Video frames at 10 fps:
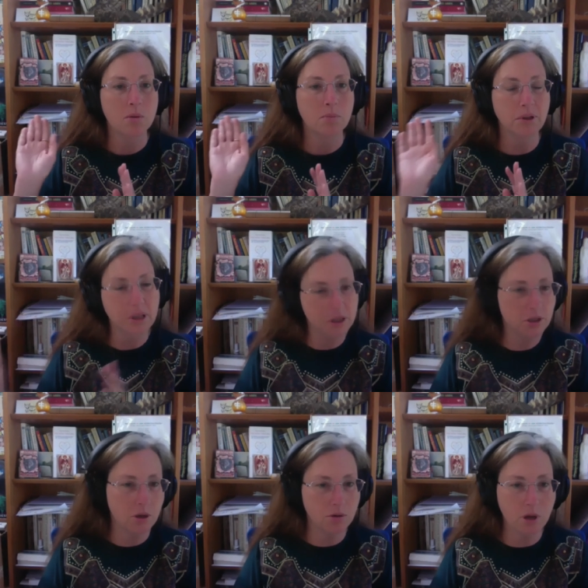Please
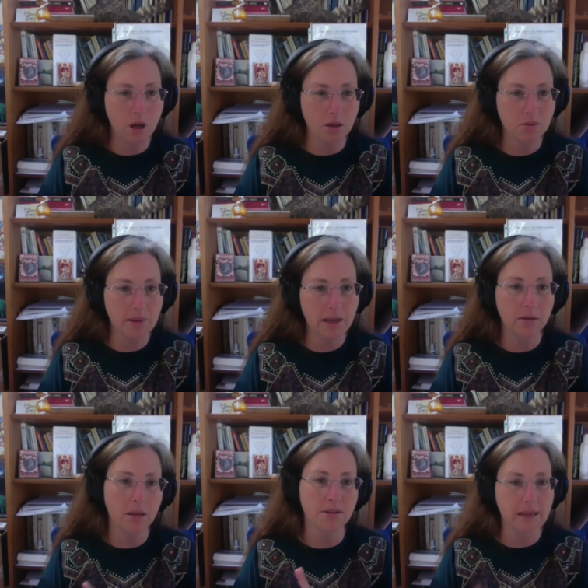don't talk to me
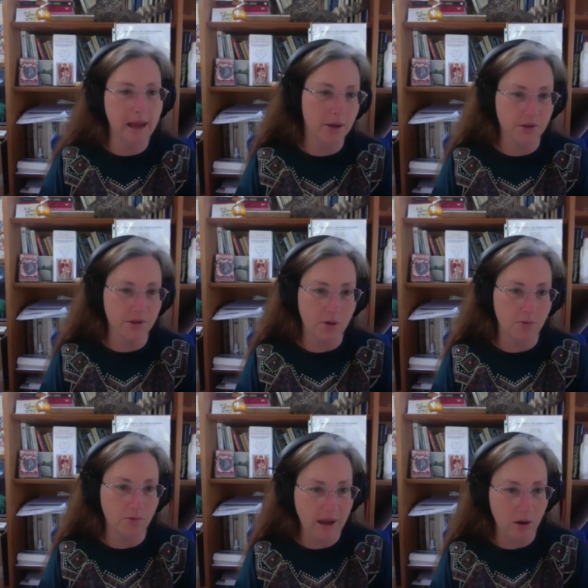unless the house is on
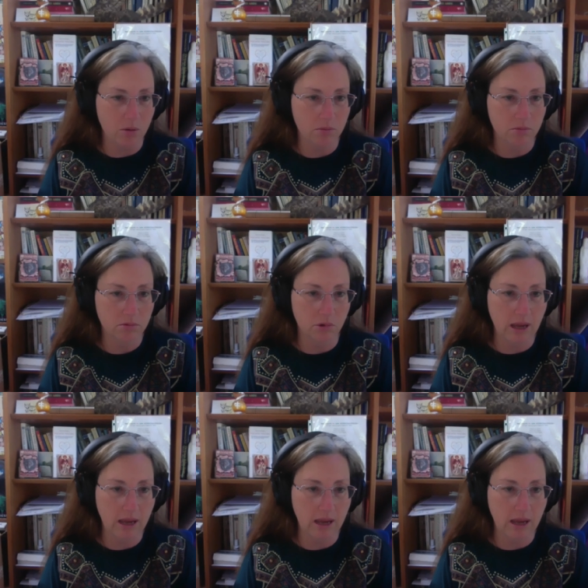fire. Okay.